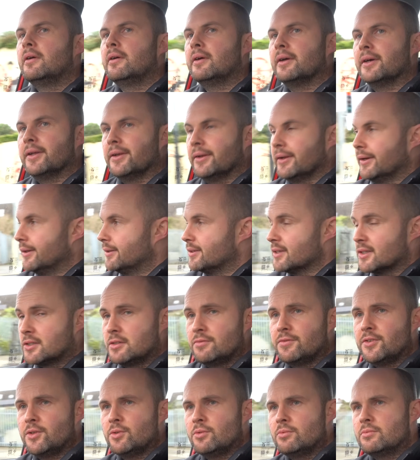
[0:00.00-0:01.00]
And there's
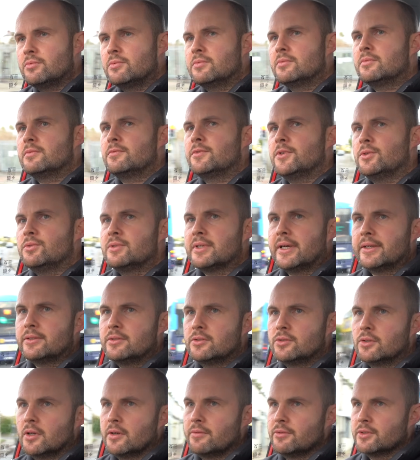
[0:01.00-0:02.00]
actually a few
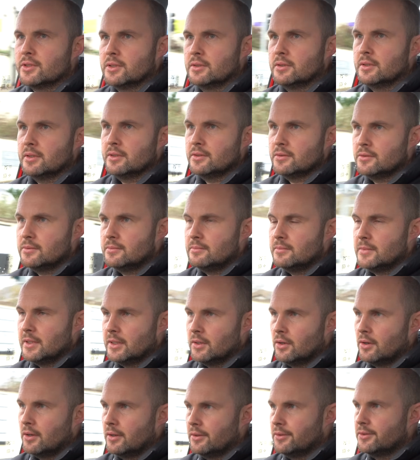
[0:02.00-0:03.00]
taxi drivers in
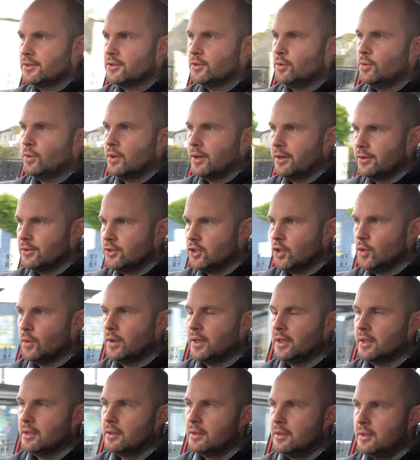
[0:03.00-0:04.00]
Ireland who are
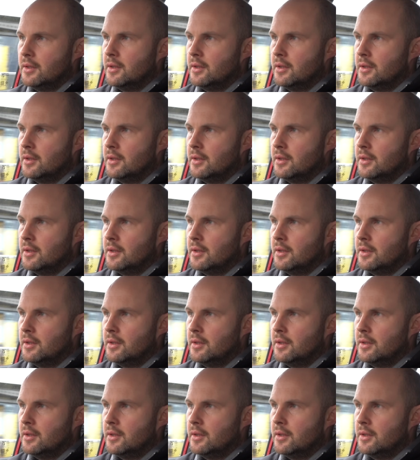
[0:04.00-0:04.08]
doing,